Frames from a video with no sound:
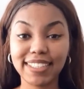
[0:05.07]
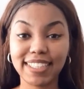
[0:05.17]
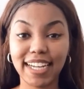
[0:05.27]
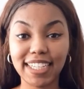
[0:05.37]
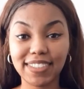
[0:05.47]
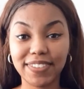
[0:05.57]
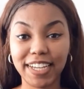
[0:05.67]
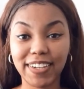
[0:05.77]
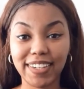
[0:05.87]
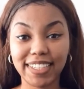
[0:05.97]
Today's
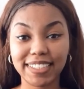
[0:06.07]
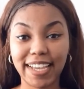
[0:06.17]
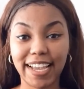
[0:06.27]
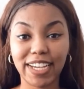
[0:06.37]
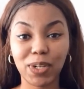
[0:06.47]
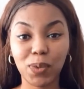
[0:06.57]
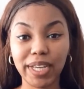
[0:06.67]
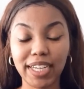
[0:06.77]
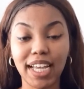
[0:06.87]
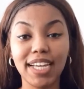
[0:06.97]
video is a quick